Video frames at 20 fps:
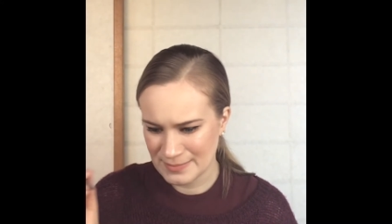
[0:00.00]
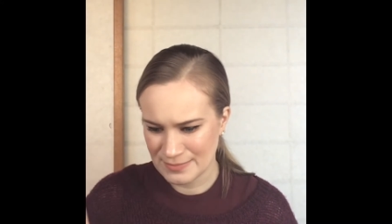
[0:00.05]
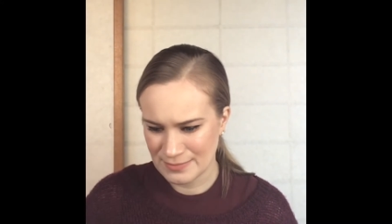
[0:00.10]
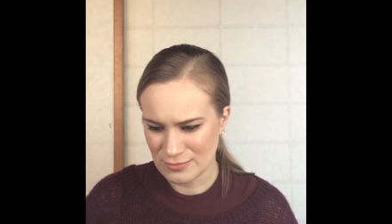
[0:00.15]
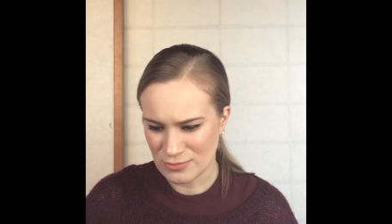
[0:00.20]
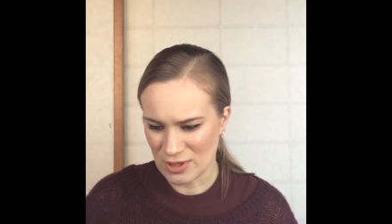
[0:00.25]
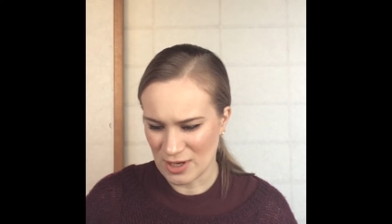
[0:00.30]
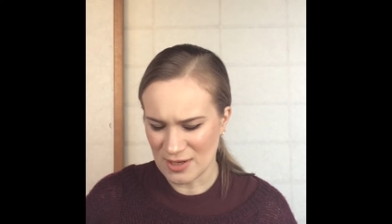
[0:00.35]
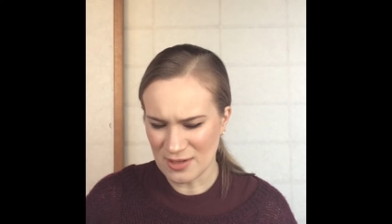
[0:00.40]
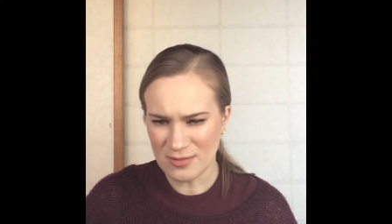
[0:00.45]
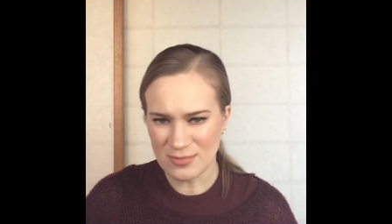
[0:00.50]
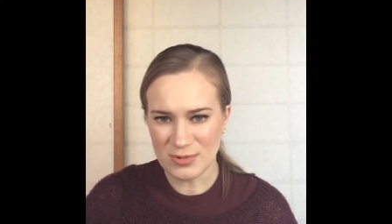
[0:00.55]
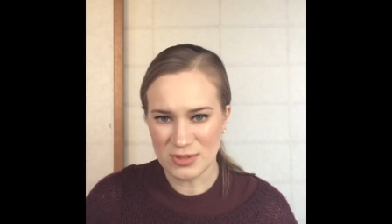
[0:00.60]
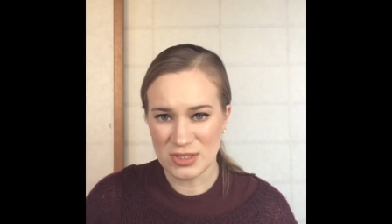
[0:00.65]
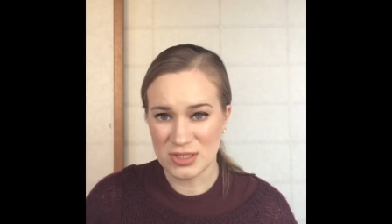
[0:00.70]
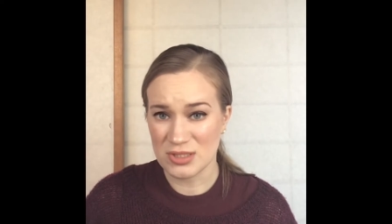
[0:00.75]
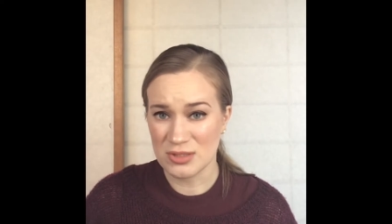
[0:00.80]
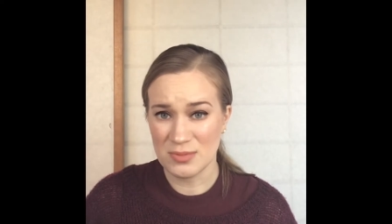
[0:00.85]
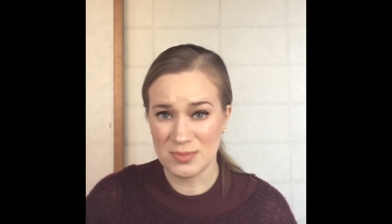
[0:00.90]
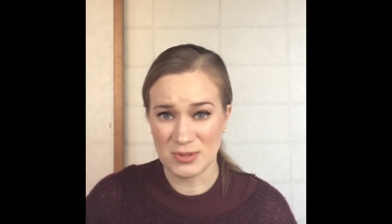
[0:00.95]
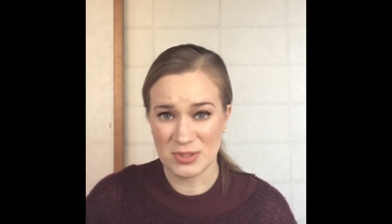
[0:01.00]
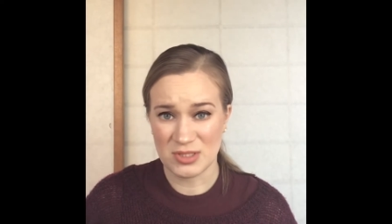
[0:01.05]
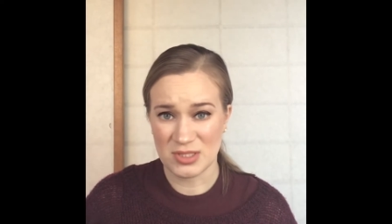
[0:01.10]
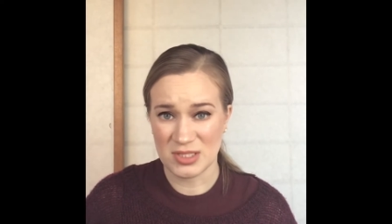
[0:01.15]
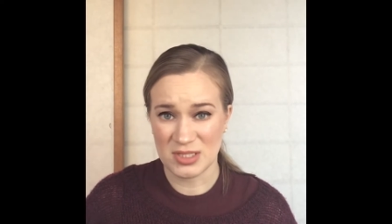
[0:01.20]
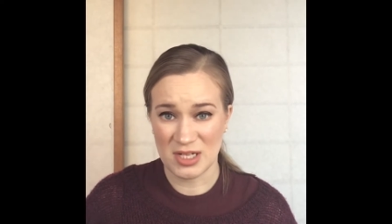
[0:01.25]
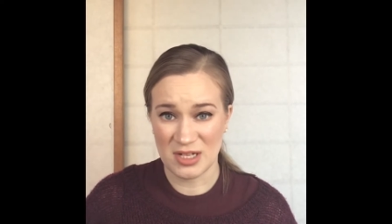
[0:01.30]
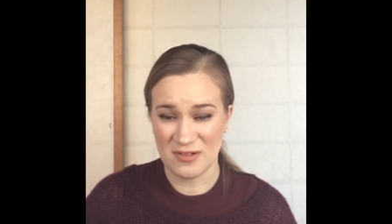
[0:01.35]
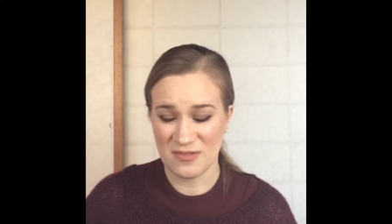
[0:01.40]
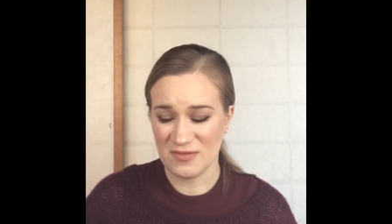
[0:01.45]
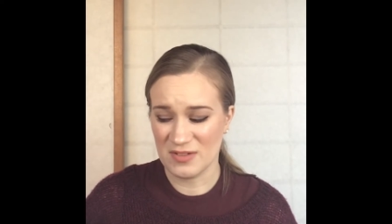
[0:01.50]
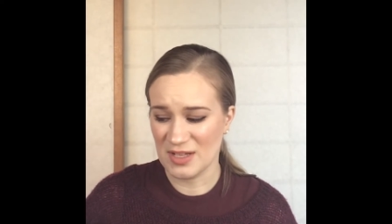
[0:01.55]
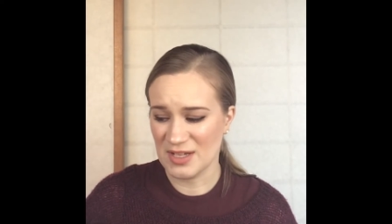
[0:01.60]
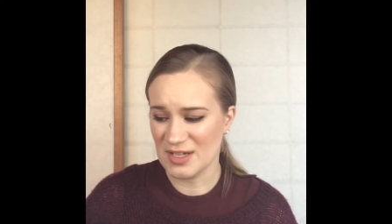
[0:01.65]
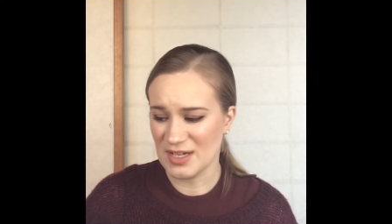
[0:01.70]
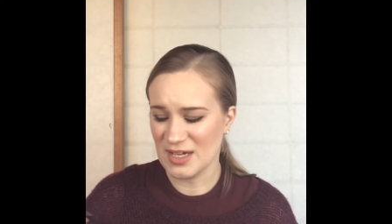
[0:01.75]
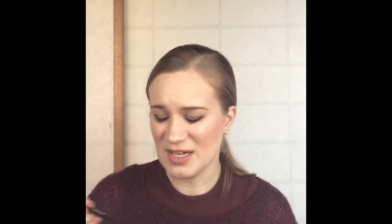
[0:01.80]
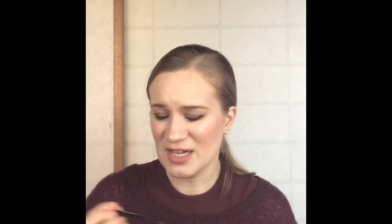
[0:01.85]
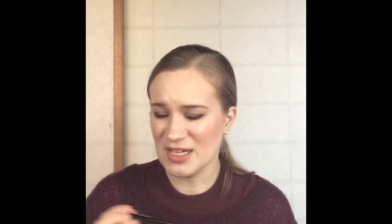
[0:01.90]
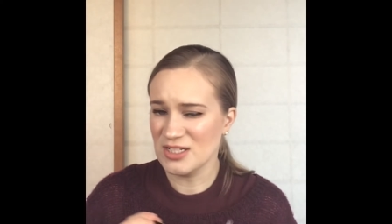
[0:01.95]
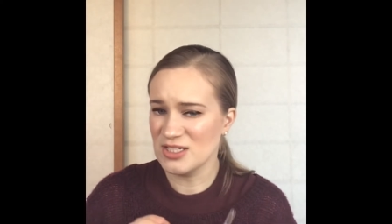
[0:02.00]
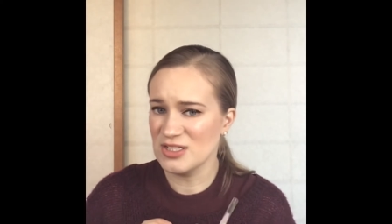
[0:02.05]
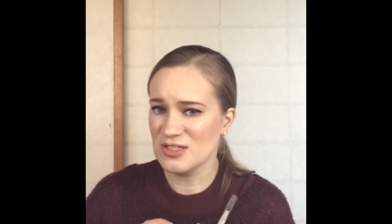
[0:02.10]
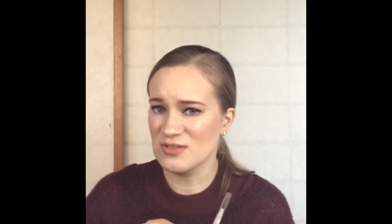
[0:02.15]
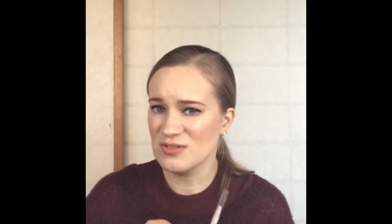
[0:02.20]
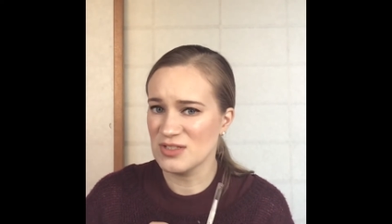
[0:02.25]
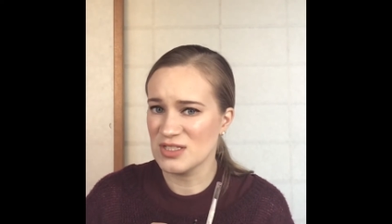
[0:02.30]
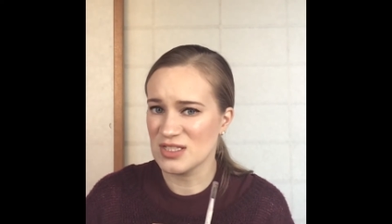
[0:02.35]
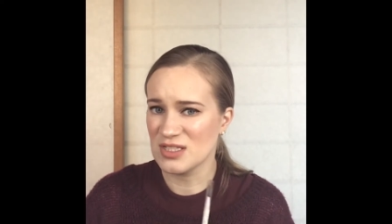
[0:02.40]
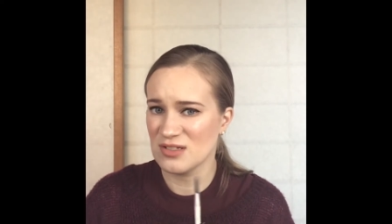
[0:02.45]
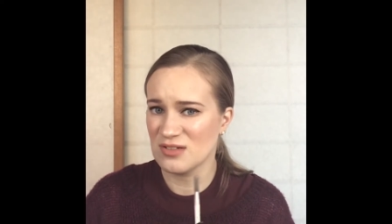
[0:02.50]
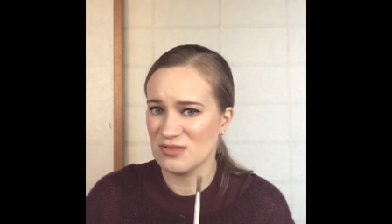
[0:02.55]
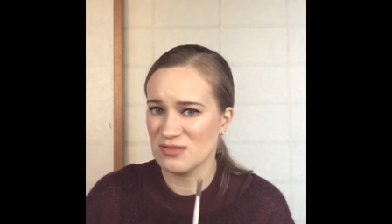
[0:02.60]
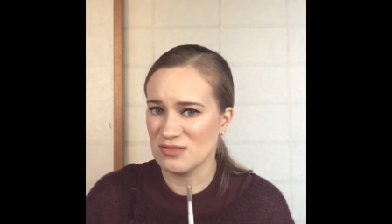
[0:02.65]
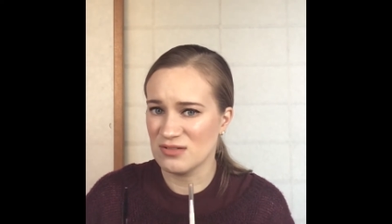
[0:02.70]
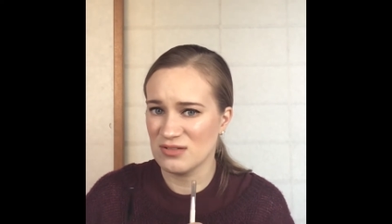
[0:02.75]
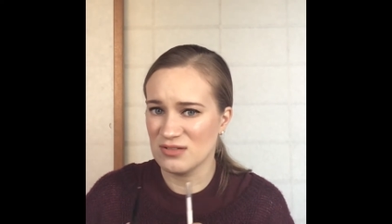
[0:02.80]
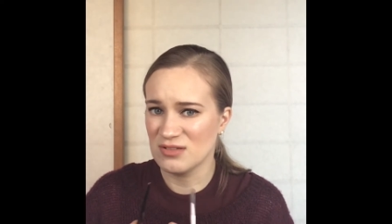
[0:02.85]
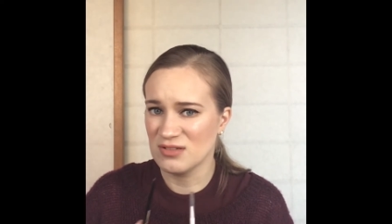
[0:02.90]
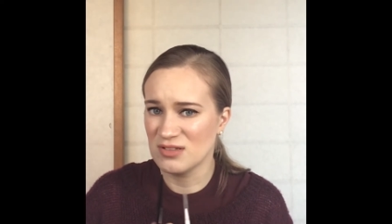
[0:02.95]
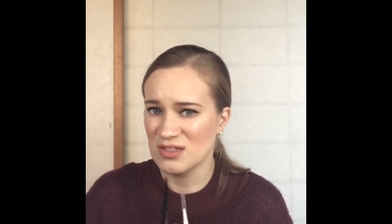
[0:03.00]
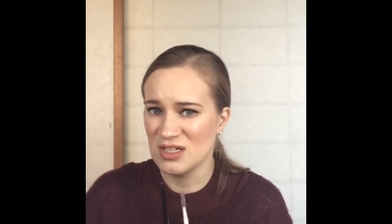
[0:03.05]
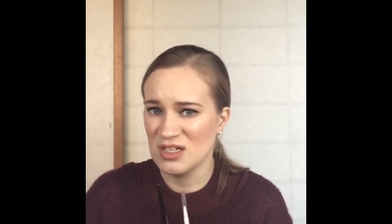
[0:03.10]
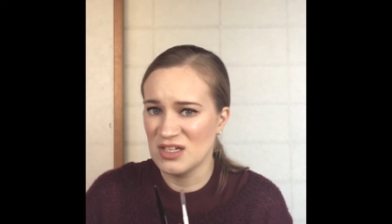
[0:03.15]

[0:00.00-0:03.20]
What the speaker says: product was super stiff. Like I had to use the old